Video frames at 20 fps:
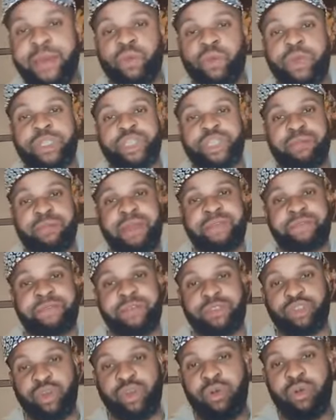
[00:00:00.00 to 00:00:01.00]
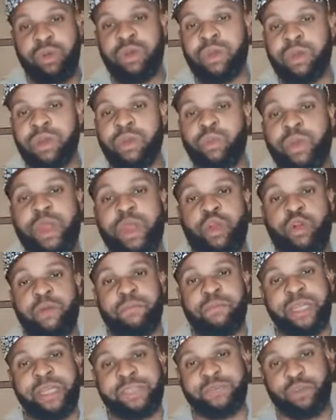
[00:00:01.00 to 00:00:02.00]
We'll share my video. We'll
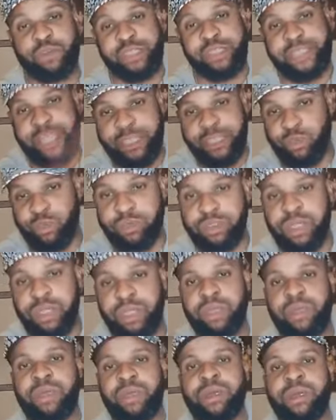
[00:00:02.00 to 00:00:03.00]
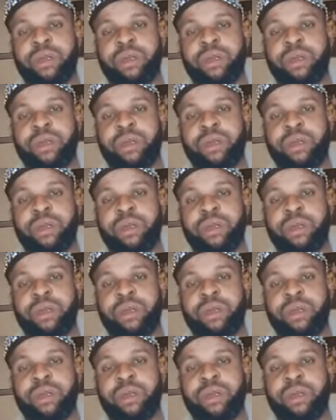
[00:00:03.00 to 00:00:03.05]
comment for year today.